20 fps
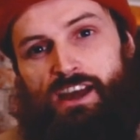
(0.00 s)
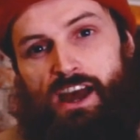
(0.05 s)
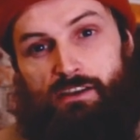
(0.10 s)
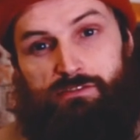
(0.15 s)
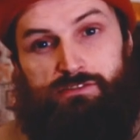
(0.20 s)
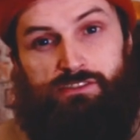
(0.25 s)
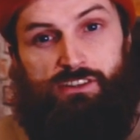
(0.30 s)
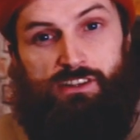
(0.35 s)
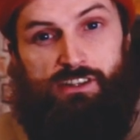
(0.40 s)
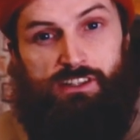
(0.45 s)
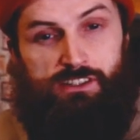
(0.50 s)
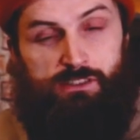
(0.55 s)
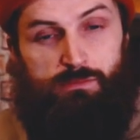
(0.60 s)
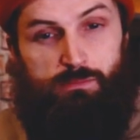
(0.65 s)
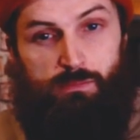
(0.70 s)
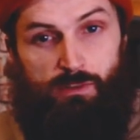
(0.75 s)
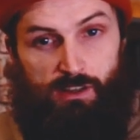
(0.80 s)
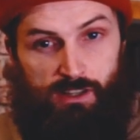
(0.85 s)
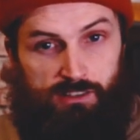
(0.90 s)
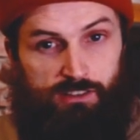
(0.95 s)
after it's
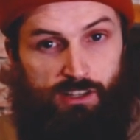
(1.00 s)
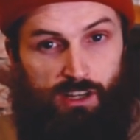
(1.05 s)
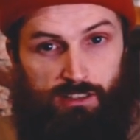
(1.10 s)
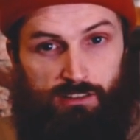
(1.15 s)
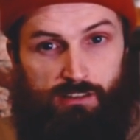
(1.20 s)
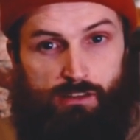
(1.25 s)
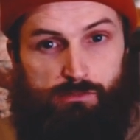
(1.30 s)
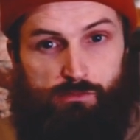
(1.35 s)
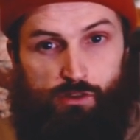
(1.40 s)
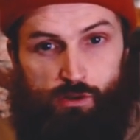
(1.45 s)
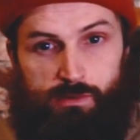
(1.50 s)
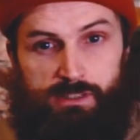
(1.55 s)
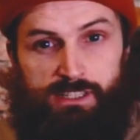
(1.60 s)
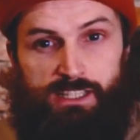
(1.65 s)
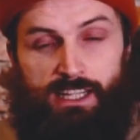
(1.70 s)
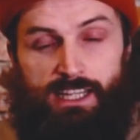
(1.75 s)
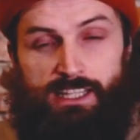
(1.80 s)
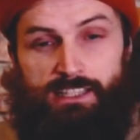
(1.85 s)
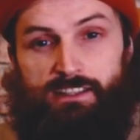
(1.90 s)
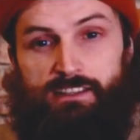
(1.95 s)
done
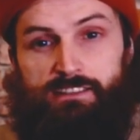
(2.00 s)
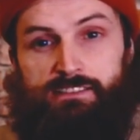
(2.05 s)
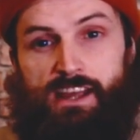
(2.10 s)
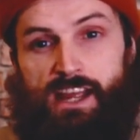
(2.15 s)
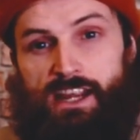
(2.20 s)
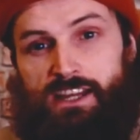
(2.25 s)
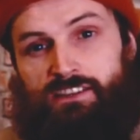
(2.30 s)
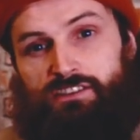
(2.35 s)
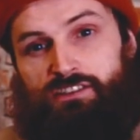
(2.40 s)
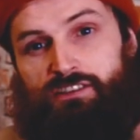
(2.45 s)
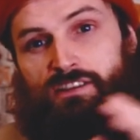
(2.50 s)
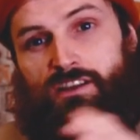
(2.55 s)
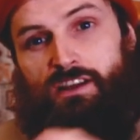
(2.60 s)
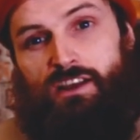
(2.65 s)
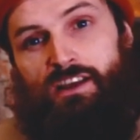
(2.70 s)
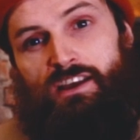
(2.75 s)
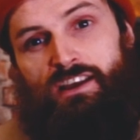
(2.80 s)
fermenting in the tanks,